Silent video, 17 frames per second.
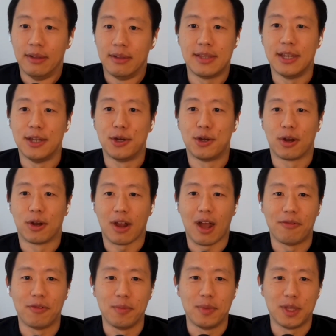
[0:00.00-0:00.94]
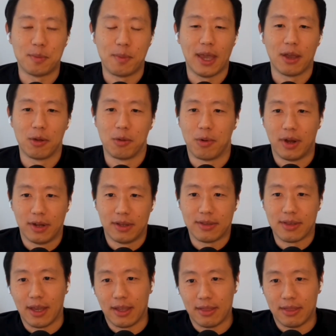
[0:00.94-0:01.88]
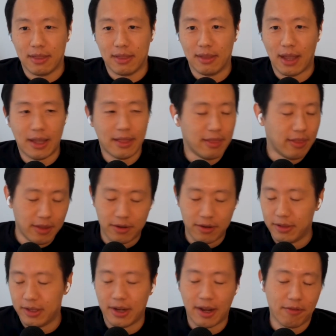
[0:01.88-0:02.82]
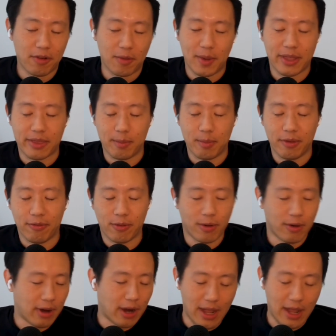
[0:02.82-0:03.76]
Tinder or Coffee Meets Bagel, where it's like, I'd literally never met them before.